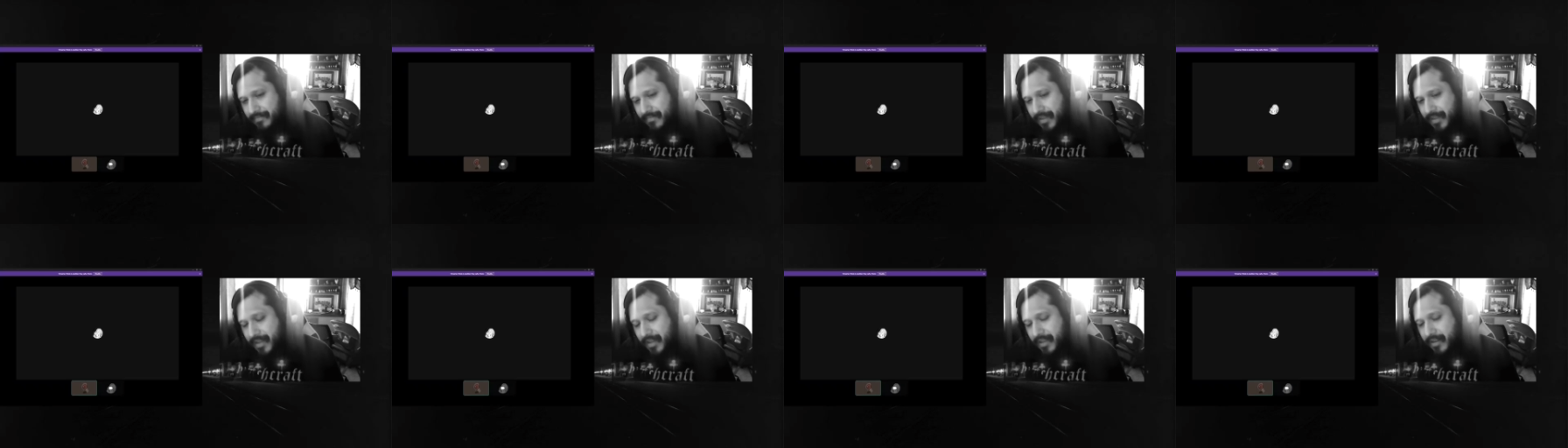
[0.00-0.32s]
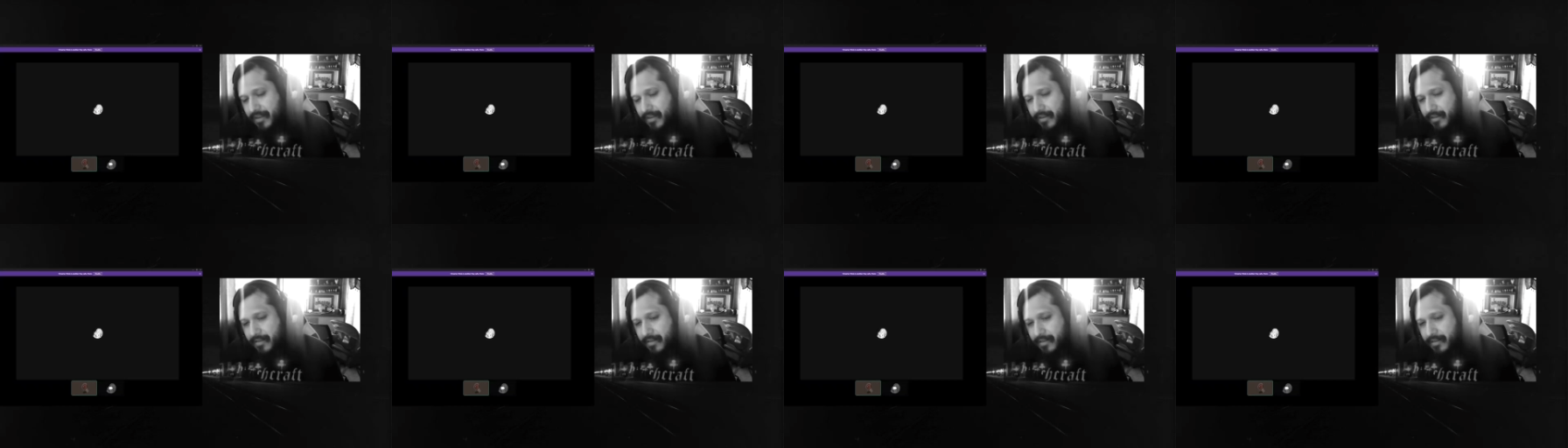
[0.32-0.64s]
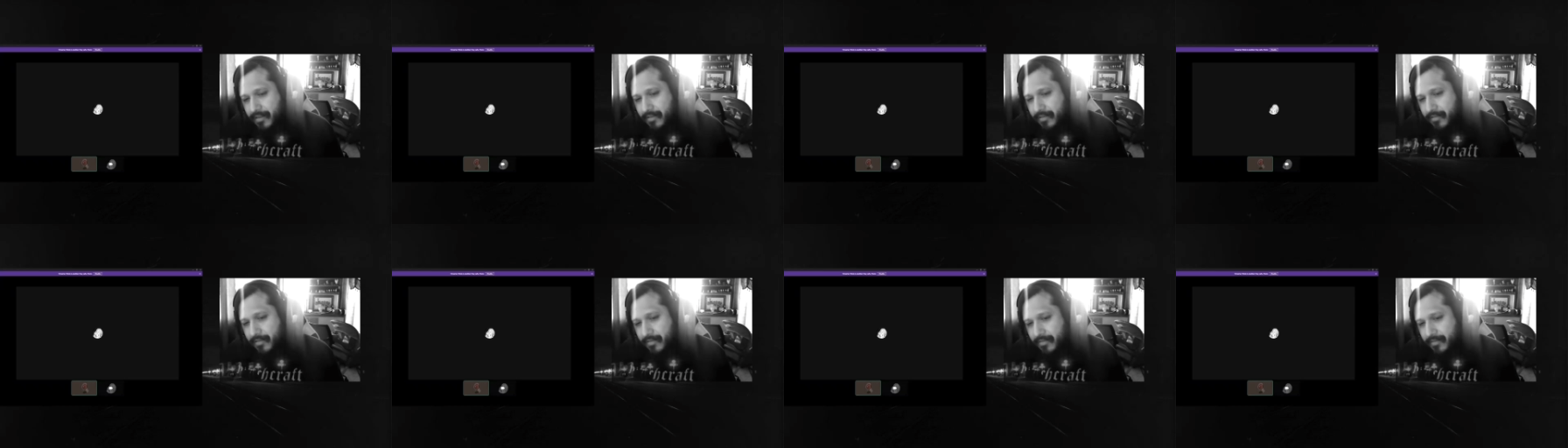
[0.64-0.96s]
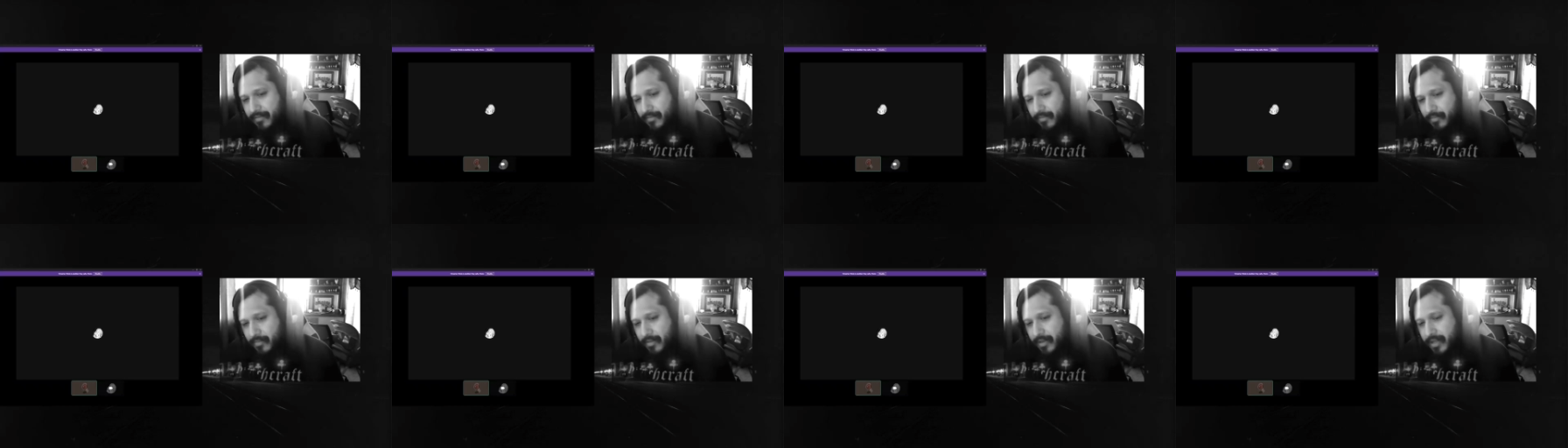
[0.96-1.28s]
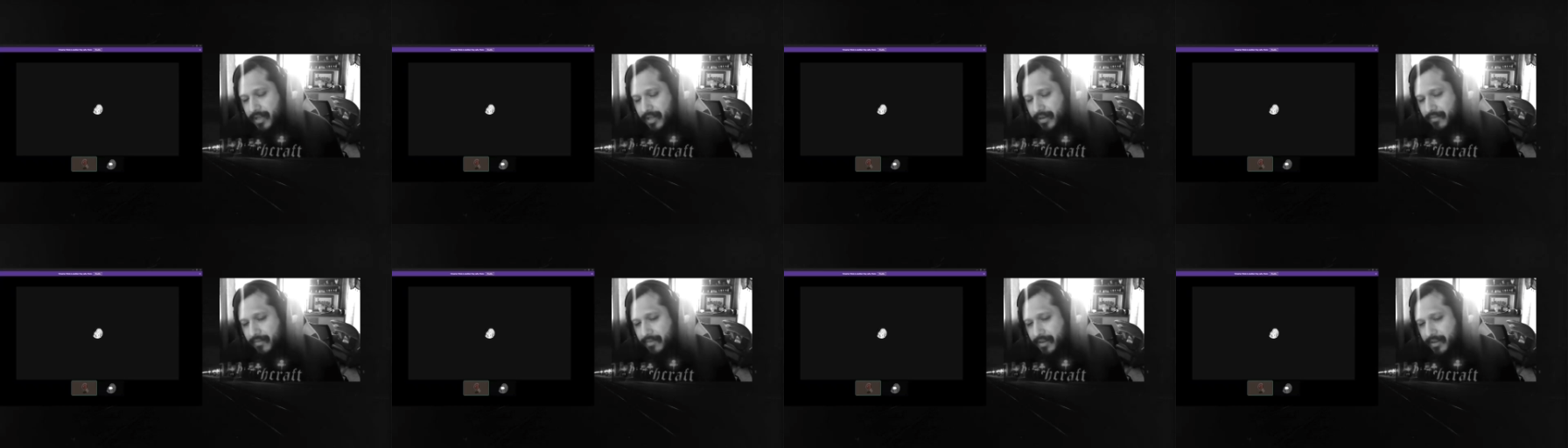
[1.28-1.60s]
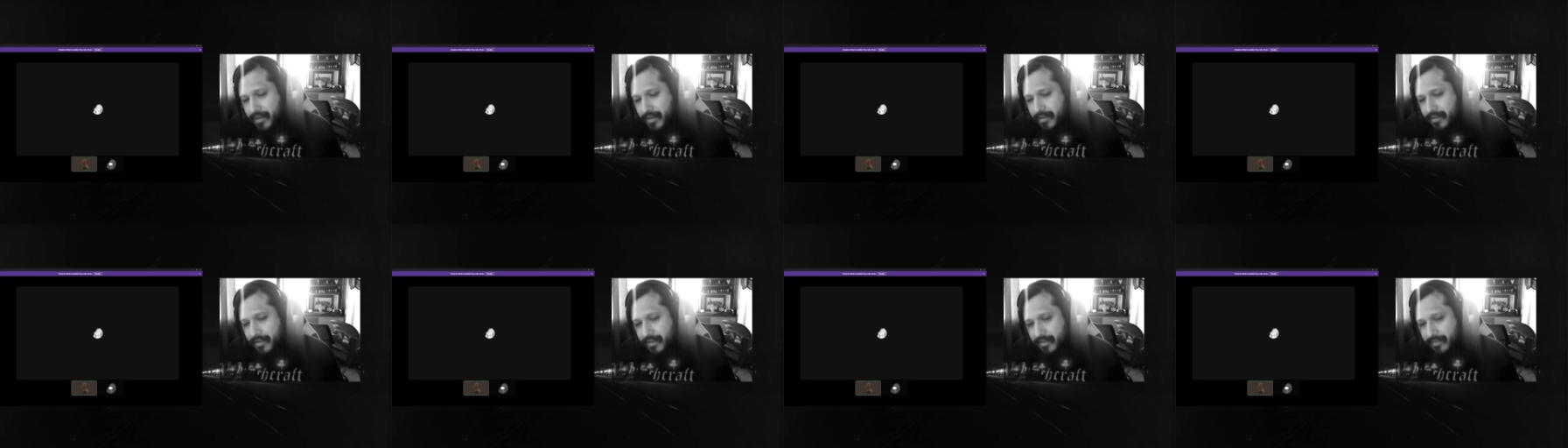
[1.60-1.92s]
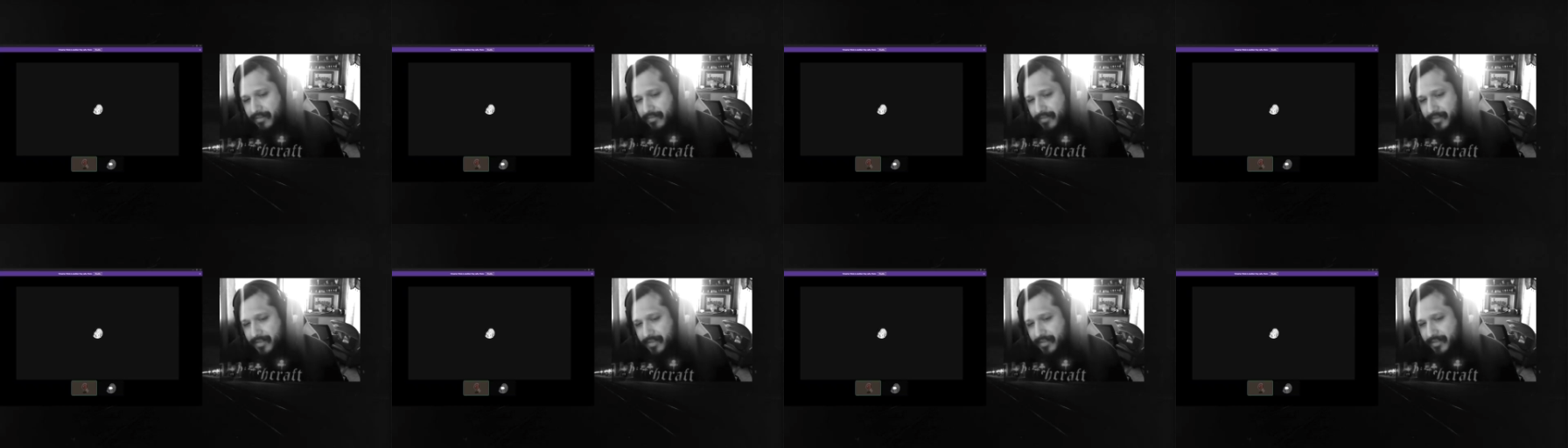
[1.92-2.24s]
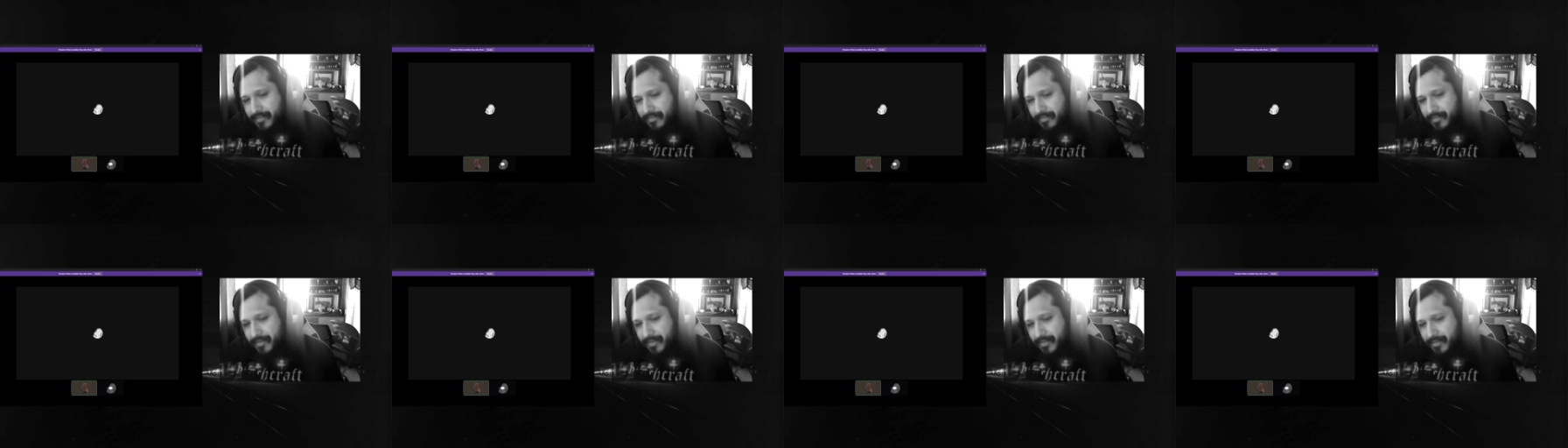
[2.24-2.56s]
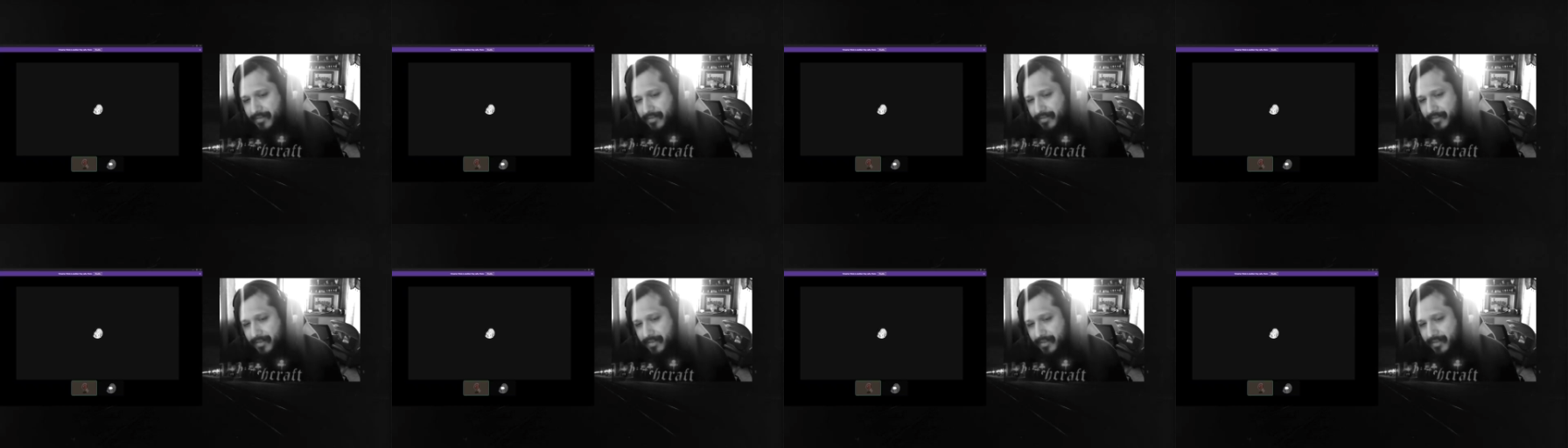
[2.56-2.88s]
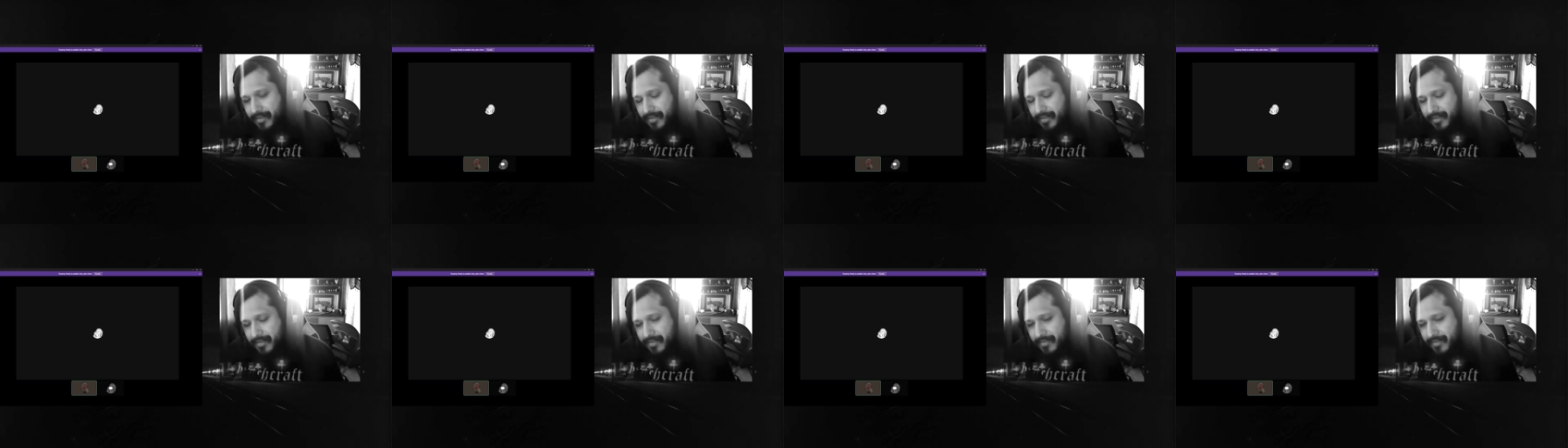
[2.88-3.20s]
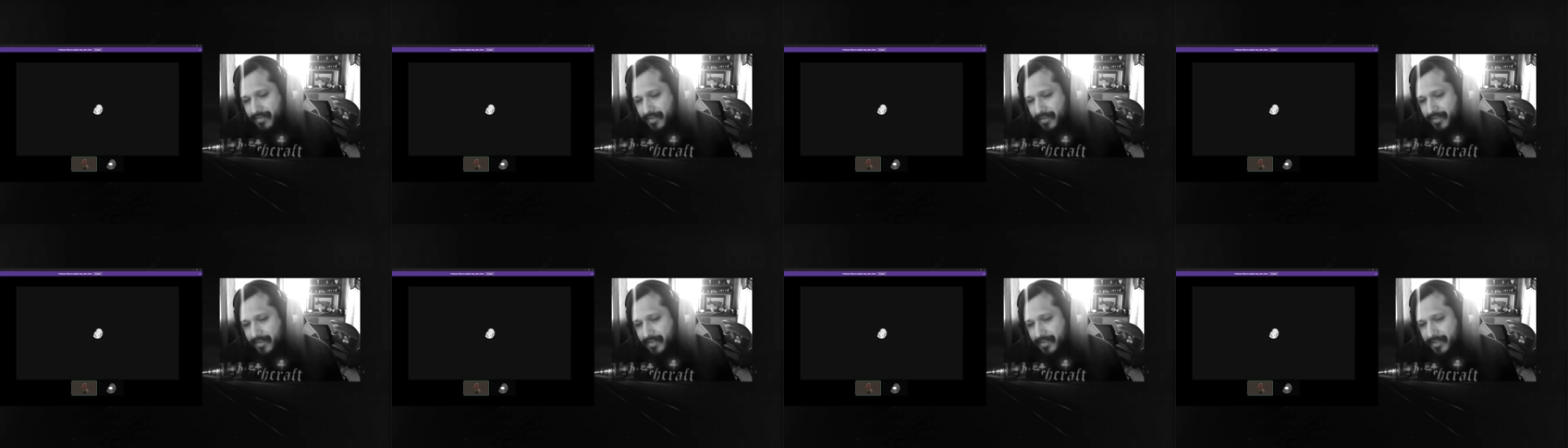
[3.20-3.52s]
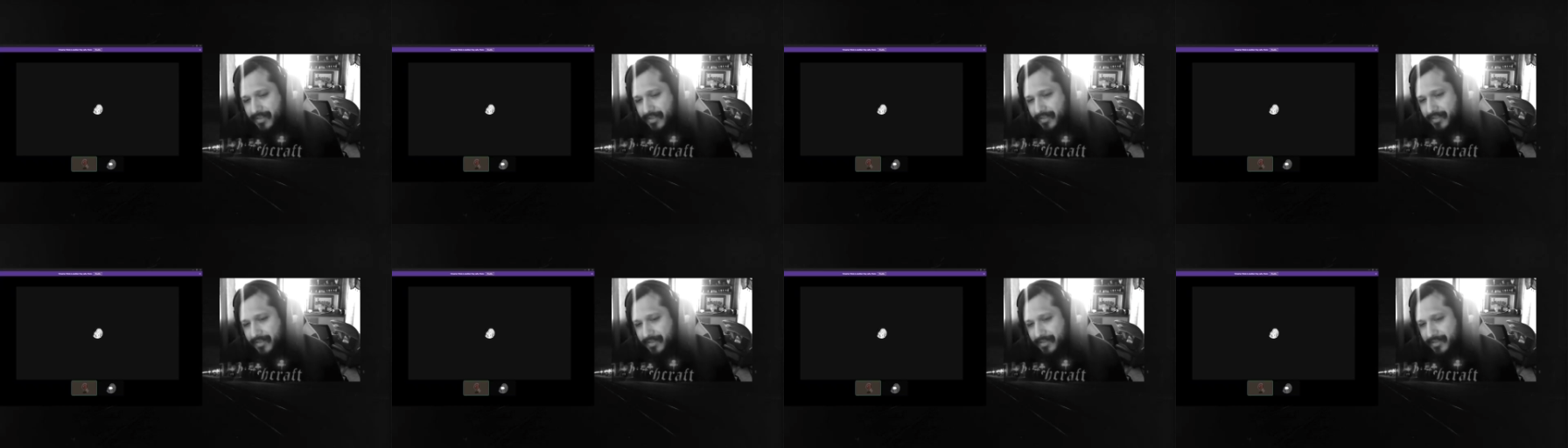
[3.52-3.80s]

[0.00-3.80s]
And uh, what kind of narratives do you build in those fantasies?